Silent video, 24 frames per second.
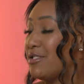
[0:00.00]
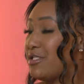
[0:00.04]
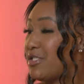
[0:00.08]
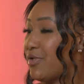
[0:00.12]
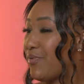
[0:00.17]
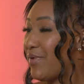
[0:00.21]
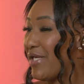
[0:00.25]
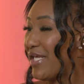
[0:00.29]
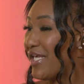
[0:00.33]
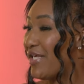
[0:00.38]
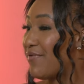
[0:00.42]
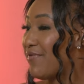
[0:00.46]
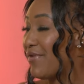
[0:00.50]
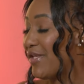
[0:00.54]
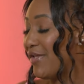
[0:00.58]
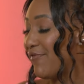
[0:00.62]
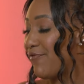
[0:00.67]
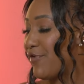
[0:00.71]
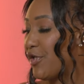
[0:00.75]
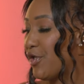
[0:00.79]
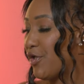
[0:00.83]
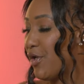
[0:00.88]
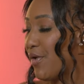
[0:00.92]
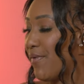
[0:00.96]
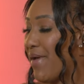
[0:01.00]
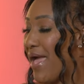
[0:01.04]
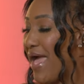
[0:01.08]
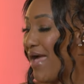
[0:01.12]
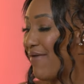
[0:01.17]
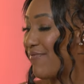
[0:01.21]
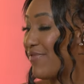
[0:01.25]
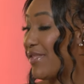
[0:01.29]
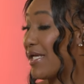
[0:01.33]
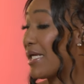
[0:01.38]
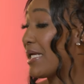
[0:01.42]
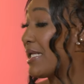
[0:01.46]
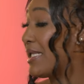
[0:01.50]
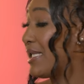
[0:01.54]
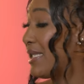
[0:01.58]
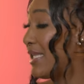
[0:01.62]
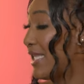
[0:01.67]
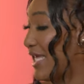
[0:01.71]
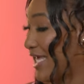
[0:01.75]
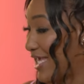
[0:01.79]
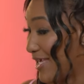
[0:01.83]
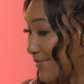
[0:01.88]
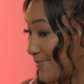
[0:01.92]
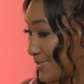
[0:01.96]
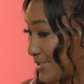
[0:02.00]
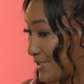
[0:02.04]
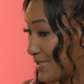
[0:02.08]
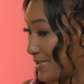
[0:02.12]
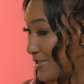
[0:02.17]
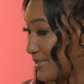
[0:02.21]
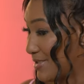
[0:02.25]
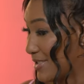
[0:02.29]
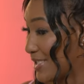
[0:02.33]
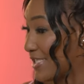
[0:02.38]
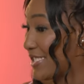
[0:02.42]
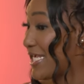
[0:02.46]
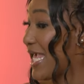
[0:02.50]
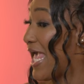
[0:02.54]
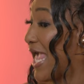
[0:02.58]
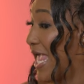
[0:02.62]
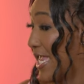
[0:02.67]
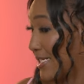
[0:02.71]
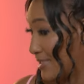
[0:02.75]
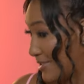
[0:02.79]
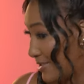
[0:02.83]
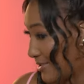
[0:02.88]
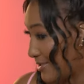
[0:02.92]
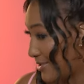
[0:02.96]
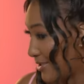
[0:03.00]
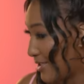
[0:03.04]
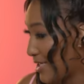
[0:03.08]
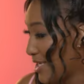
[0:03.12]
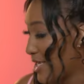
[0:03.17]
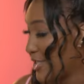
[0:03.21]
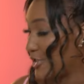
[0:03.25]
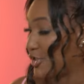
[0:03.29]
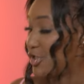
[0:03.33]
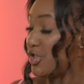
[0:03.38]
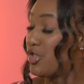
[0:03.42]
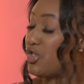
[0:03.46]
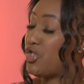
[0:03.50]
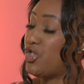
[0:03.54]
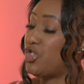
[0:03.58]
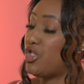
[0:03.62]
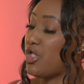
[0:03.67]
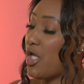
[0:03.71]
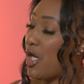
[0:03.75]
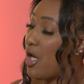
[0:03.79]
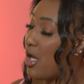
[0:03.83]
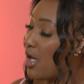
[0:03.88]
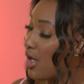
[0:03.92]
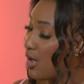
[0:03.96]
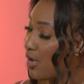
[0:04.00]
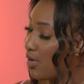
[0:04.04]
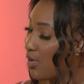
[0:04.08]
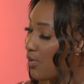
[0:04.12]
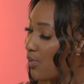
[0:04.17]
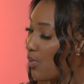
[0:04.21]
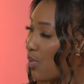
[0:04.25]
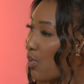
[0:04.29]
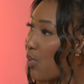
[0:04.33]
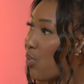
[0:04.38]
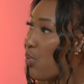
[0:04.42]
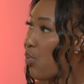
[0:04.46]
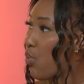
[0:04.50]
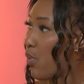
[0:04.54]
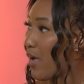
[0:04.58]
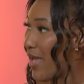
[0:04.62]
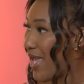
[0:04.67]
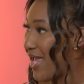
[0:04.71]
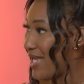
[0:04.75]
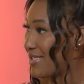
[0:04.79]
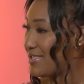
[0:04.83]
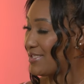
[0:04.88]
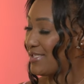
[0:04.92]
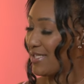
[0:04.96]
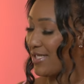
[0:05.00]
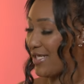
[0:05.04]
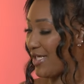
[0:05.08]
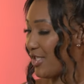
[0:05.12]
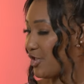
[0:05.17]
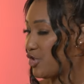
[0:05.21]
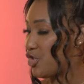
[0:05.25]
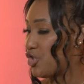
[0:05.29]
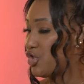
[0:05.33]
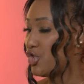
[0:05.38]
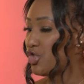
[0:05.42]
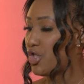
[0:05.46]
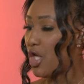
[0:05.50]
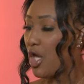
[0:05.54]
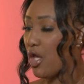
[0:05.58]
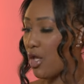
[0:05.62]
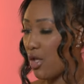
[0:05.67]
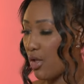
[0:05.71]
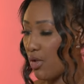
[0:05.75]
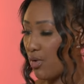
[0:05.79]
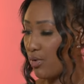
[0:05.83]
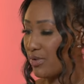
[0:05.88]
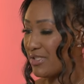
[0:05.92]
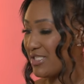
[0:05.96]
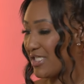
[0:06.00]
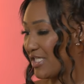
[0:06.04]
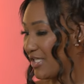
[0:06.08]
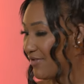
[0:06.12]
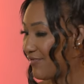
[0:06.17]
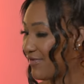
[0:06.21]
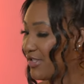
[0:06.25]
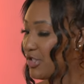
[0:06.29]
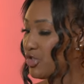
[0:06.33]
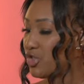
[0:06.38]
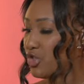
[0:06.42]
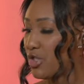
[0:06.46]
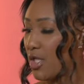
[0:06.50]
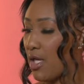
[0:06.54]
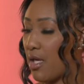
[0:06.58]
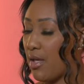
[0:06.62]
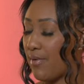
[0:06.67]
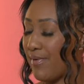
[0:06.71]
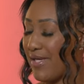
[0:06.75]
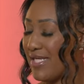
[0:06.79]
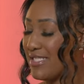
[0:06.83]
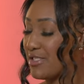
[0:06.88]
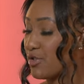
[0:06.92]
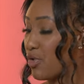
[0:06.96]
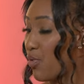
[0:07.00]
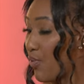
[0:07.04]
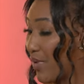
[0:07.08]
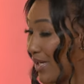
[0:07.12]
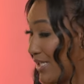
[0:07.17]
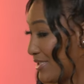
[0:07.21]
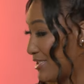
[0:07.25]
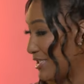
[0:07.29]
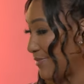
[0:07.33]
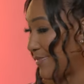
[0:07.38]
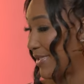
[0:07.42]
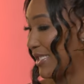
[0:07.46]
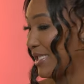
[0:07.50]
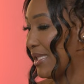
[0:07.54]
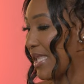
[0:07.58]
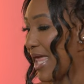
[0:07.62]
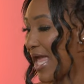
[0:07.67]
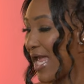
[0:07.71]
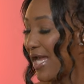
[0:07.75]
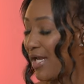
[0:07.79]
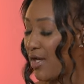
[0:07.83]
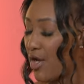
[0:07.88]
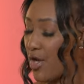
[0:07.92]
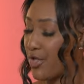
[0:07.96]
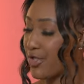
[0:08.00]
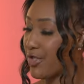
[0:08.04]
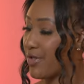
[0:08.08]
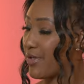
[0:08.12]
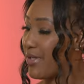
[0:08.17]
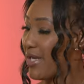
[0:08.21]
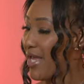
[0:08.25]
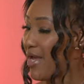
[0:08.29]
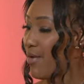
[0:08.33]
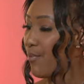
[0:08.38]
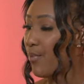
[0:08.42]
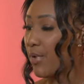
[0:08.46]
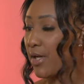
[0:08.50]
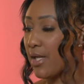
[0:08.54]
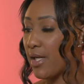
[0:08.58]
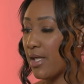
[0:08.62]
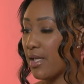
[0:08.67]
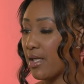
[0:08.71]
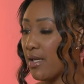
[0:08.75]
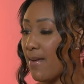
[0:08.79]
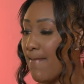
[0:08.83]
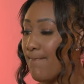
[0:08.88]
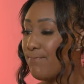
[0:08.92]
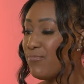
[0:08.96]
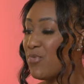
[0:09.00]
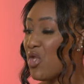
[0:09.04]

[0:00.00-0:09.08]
so even if you don't have the clips yet to show what each show tv show is going to be like on your network